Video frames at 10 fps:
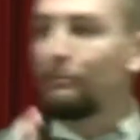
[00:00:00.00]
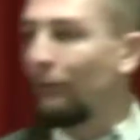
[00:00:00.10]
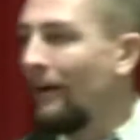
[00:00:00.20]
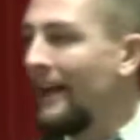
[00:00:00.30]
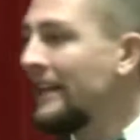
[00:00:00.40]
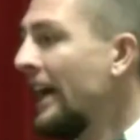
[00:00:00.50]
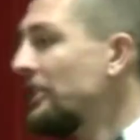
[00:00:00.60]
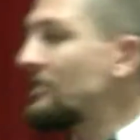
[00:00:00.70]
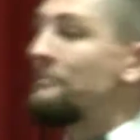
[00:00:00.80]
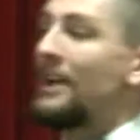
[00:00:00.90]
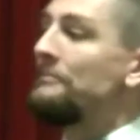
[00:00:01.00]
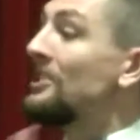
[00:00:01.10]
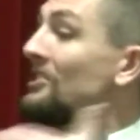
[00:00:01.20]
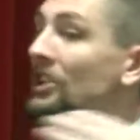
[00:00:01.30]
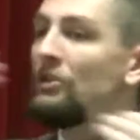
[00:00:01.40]
to pray,
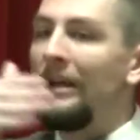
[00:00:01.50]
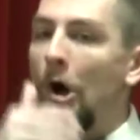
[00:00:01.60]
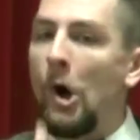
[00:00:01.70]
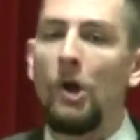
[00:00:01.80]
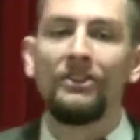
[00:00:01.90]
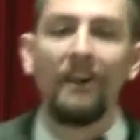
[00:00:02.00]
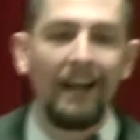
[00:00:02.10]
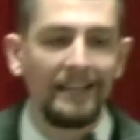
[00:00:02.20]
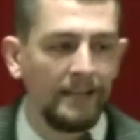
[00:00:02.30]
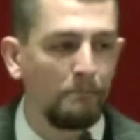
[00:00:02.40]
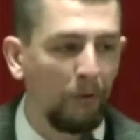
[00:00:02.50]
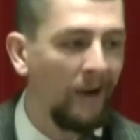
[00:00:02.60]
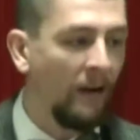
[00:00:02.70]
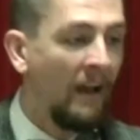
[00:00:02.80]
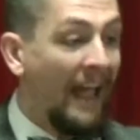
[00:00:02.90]
sometimes continuing all night in
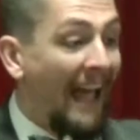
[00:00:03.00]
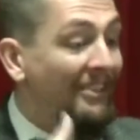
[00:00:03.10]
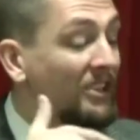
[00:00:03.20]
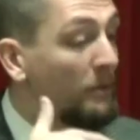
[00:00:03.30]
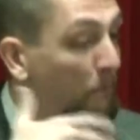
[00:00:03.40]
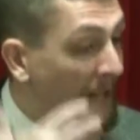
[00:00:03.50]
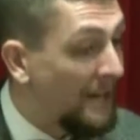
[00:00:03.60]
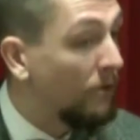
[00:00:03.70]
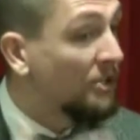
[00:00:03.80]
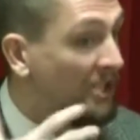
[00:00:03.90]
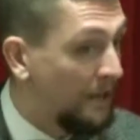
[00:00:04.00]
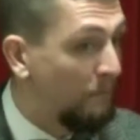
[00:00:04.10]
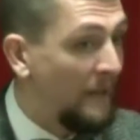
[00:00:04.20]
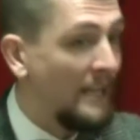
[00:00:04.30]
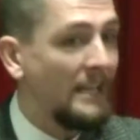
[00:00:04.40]
prayer. And this appears to
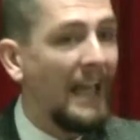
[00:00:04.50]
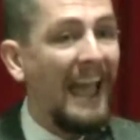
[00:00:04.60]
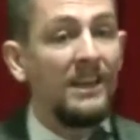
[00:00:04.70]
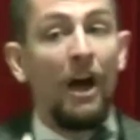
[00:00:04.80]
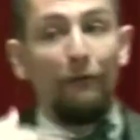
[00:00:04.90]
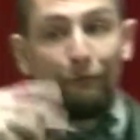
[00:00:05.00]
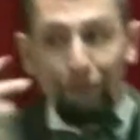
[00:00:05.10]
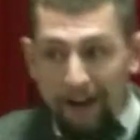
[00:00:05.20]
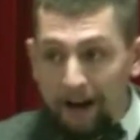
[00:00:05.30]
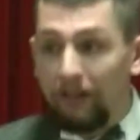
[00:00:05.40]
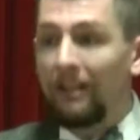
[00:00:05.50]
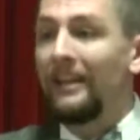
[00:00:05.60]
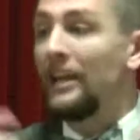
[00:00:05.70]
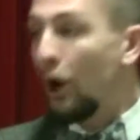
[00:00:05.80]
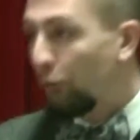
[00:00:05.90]
be a
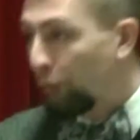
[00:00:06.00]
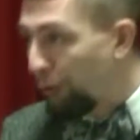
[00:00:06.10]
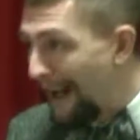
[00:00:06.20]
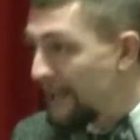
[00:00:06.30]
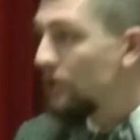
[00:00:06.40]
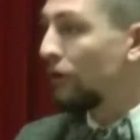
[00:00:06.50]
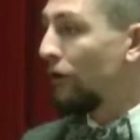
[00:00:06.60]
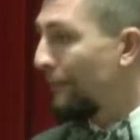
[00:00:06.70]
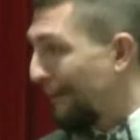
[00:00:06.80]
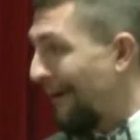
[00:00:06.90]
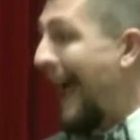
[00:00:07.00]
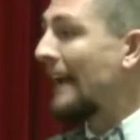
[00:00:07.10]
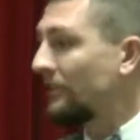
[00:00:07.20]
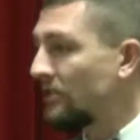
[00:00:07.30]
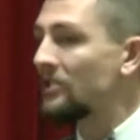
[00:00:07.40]
fairly regular
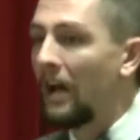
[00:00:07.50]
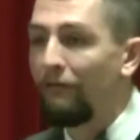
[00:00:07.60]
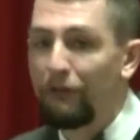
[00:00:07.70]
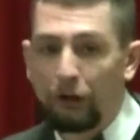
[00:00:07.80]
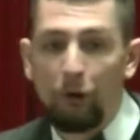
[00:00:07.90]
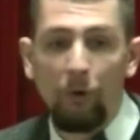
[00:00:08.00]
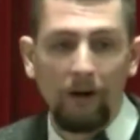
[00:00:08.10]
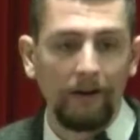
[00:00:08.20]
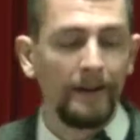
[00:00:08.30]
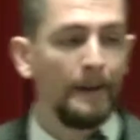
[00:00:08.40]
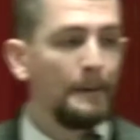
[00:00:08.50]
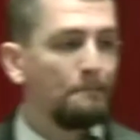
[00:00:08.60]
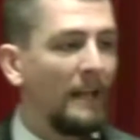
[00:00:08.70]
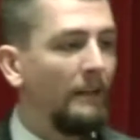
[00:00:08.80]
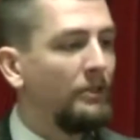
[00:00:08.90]
practice of the Lord.
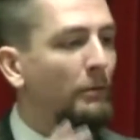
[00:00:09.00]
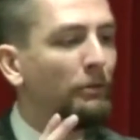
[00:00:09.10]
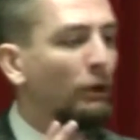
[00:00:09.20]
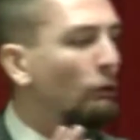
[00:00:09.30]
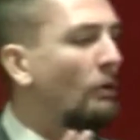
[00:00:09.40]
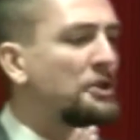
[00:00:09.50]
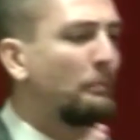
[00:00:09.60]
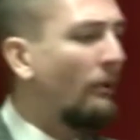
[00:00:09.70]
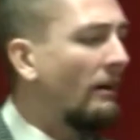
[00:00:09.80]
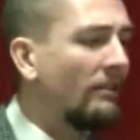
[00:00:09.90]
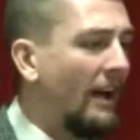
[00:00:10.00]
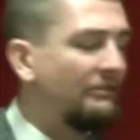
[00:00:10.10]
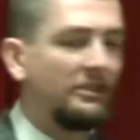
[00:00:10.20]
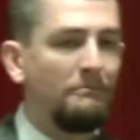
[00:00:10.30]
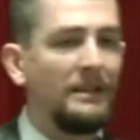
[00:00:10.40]
The, the Lord's prayer
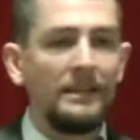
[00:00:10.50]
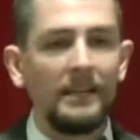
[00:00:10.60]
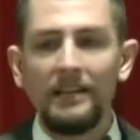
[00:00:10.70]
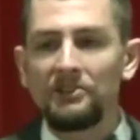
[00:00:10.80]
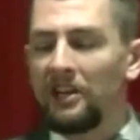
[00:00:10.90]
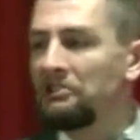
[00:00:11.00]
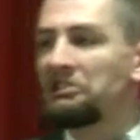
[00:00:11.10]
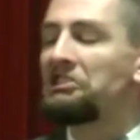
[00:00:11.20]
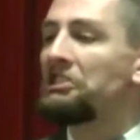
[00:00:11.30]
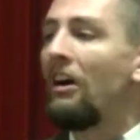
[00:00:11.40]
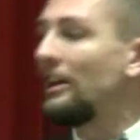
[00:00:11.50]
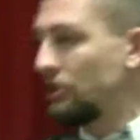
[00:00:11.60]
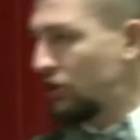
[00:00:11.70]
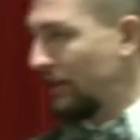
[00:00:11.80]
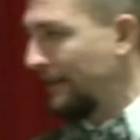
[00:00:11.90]
life to me is
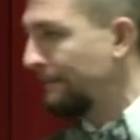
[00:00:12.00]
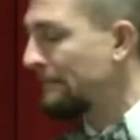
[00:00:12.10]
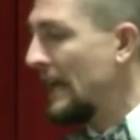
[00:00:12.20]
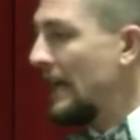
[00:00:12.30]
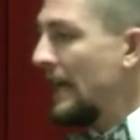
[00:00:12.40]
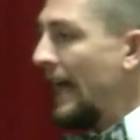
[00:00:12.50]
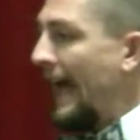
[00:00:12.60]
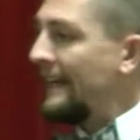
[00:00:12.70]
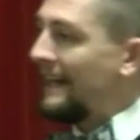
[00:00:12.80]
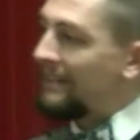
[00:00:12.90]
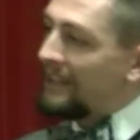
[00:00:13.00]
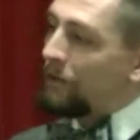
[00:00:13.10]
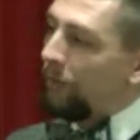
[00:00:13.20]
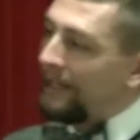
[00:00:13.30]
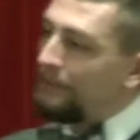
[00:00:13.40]
astonishing. And I
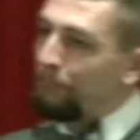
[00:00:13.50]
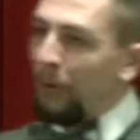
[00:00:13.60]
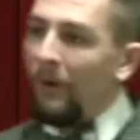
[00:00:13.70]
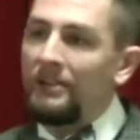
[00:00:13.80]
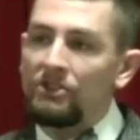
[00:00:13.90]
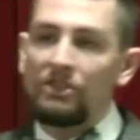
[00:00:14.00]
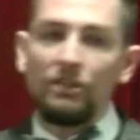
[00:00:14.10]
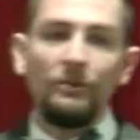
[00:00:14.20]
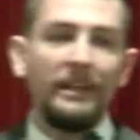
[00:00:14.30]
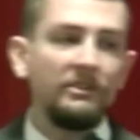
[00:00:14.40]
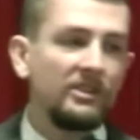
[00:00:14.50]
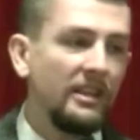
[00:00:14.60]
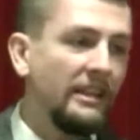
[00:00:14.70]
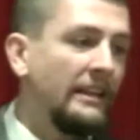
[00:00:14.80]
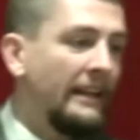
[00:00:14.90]
think what it points to is
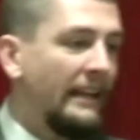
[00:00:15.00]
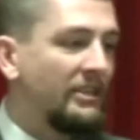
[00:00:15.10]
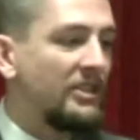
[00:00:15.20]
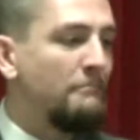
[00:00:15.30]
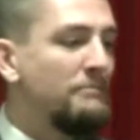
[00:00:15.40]
the, is the